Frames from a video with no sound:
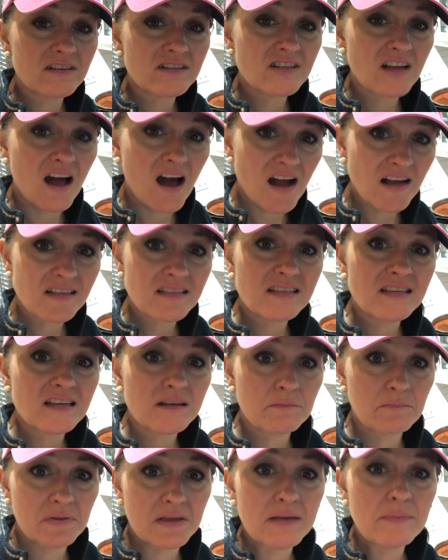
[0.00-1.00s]
toxic
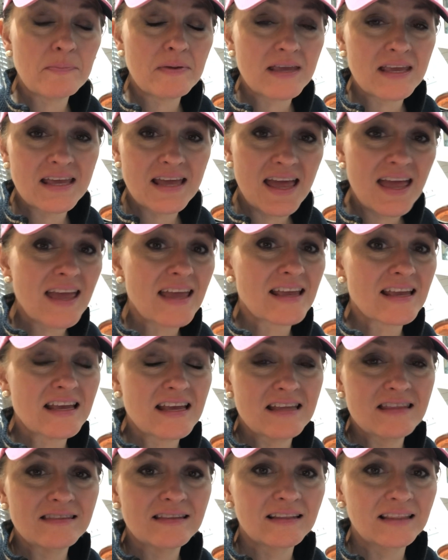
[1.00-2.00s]
BPA
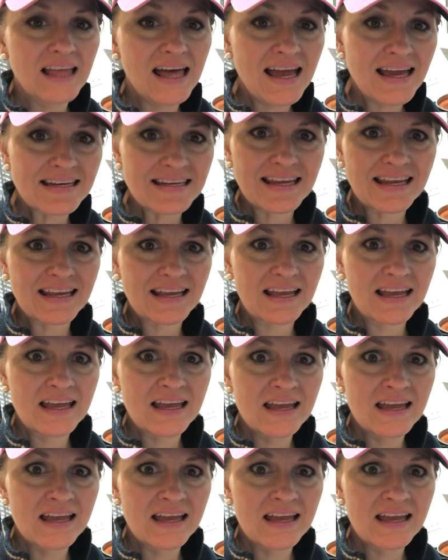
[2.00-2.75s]
in the lining.